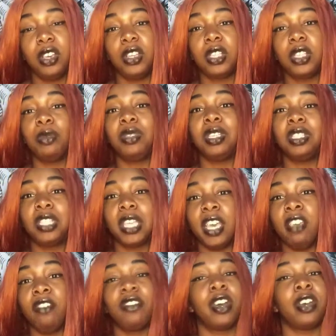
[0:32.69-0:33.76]
So in
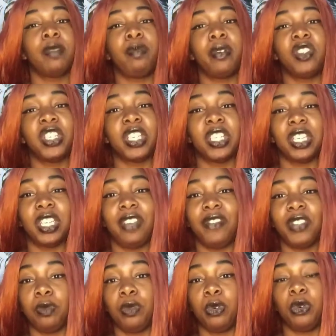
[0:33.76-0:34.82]
today's Unapologetically
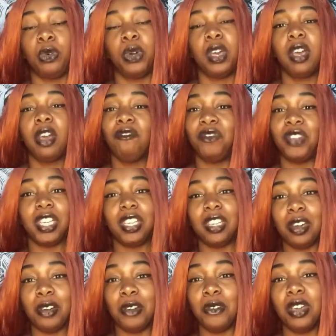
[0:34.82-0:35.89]
Visible
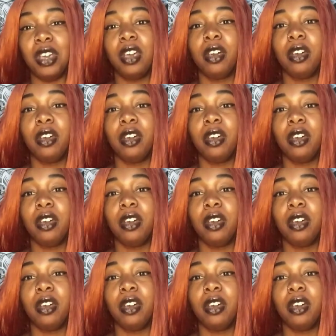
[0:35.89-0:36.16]
video,